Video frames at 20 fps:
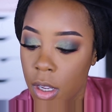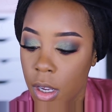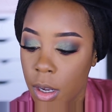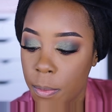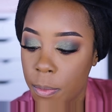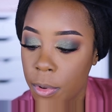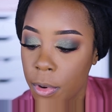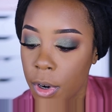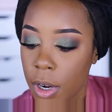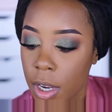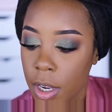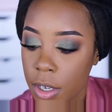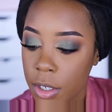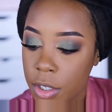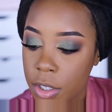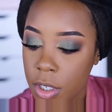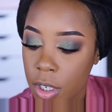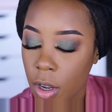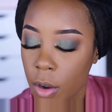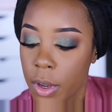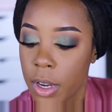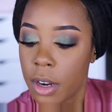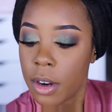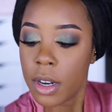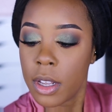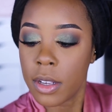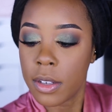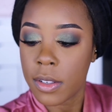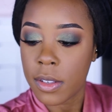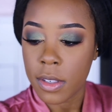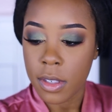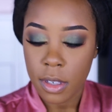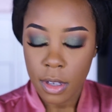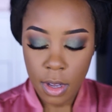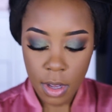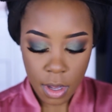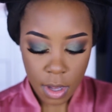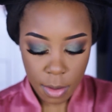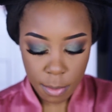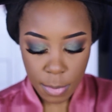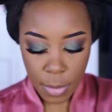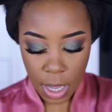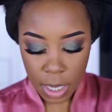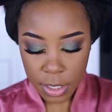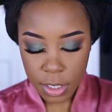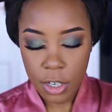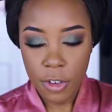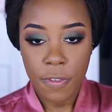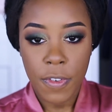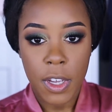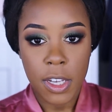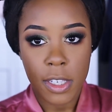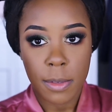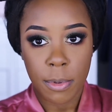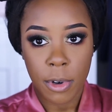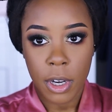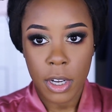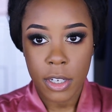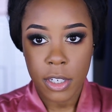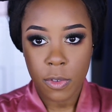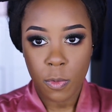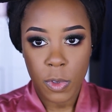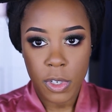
a brush. Oh, here it is my Too Faced brush,